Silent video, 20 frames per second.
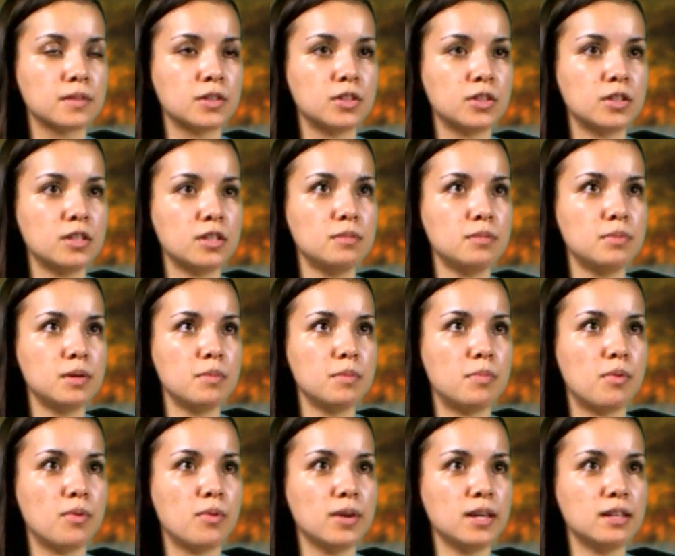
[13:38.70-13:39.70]
Should I just put a
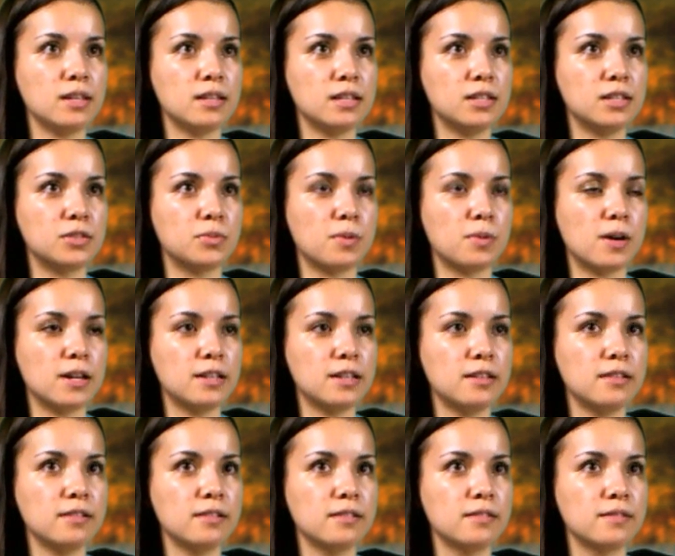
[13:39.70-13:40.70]
point in each
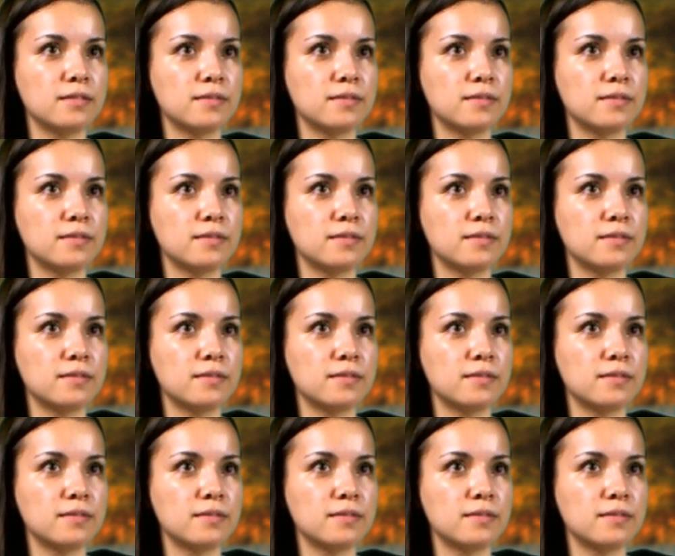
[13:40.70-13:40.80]
one?